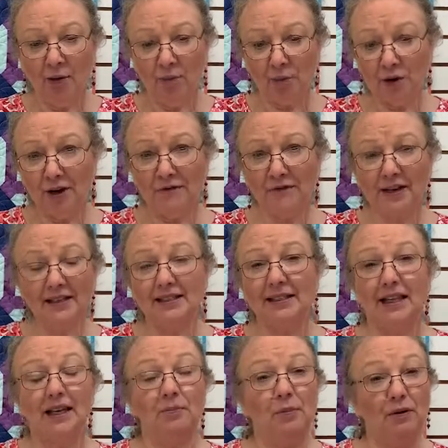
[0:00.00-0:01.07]

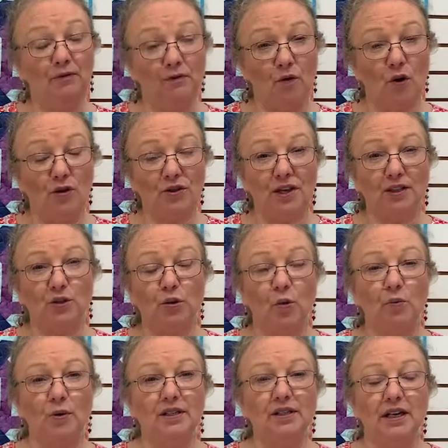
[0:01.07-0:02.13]
Previously, before this
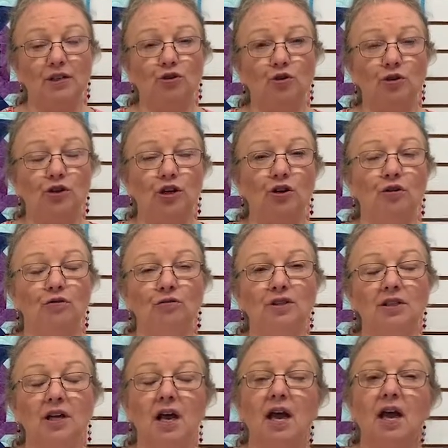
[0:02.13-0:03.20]
one was
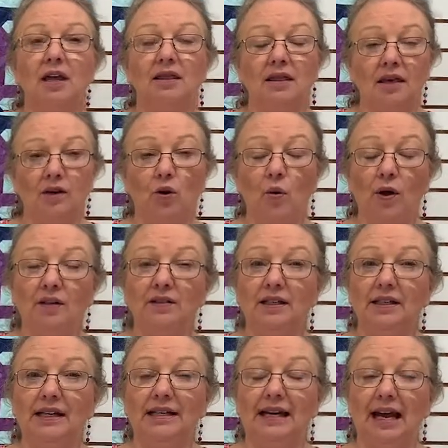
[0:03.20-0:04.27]
introduced, the Quilt
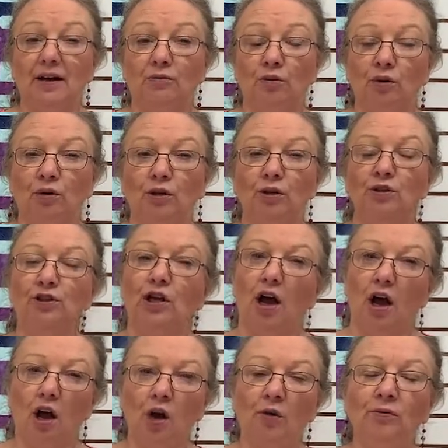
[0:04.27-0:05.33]
in a Day rulers
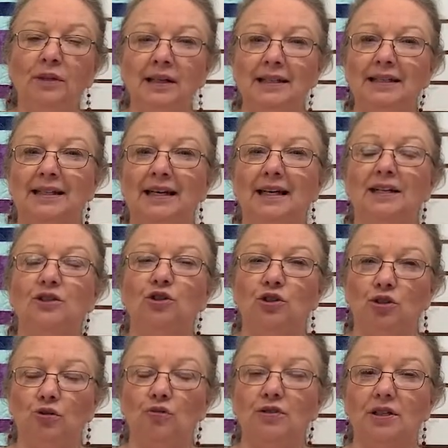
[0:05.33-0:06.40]
only did
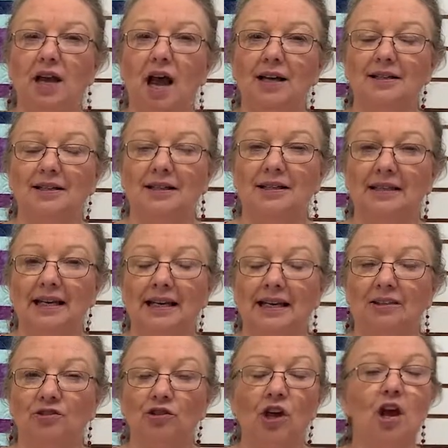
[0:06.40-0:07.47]
two sizes
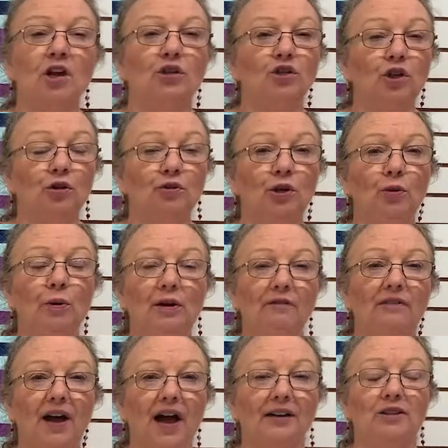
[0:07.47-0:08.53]
each. So you would
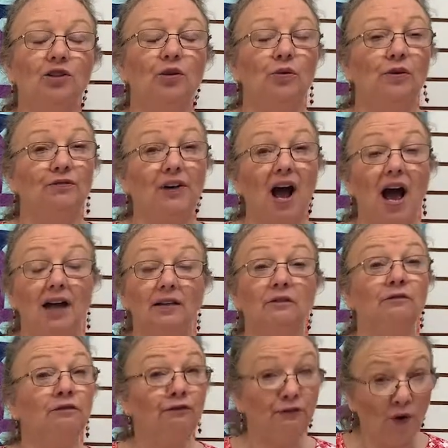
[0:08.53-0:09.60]
have had to have
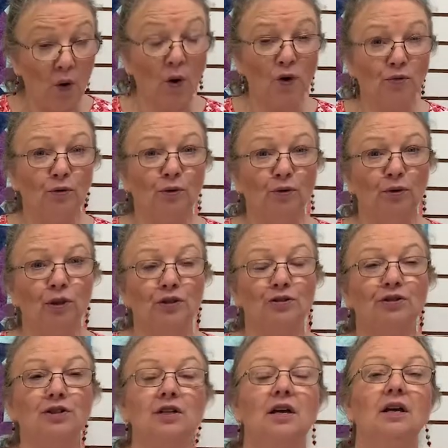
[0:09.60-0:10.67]
gotten four
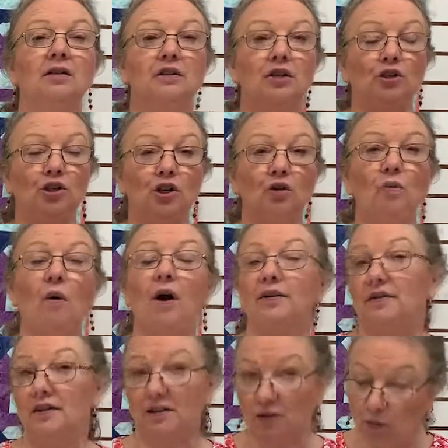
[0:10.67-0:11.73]
rulers to do
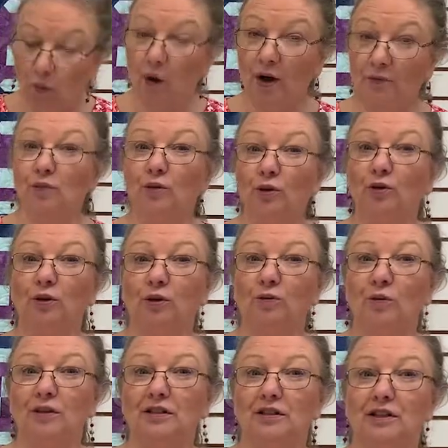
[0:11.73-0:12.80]
what this one ruler
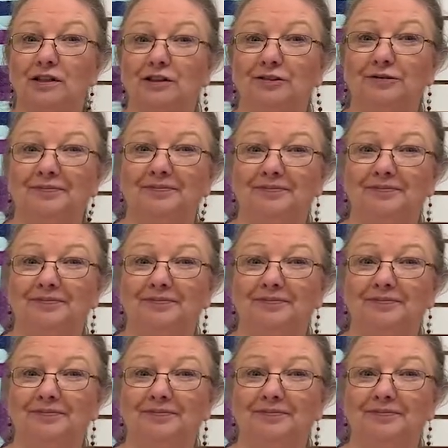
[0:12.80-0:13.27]
will do.